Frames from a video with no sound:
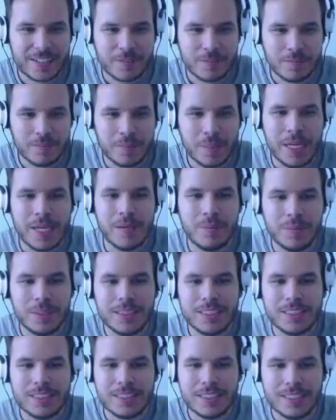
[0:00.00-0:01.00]

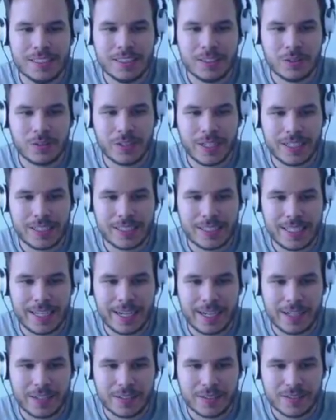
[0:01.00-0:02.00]
maybe he's ready
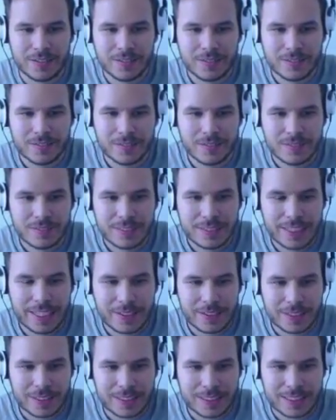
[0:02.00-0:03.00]
now. Now
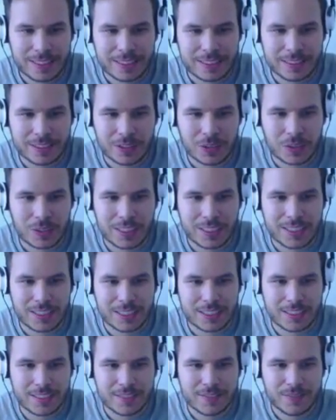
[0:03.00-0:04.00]
that he has low
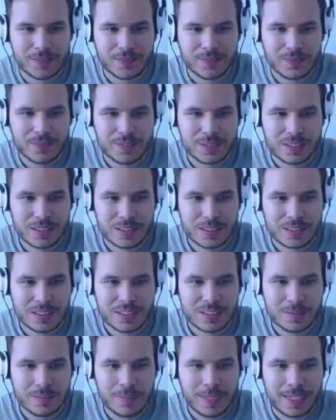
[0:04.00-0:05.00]
kick.
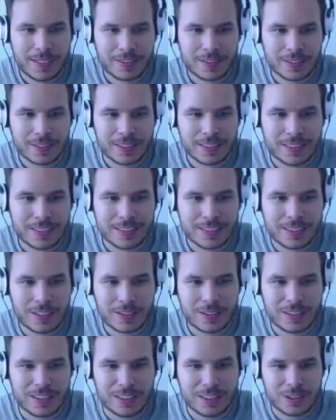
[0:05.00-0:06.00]
To battle against all
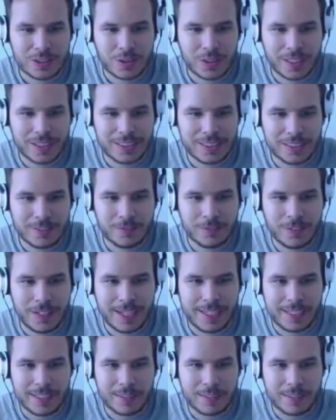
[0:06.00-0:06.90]
these crazy fighting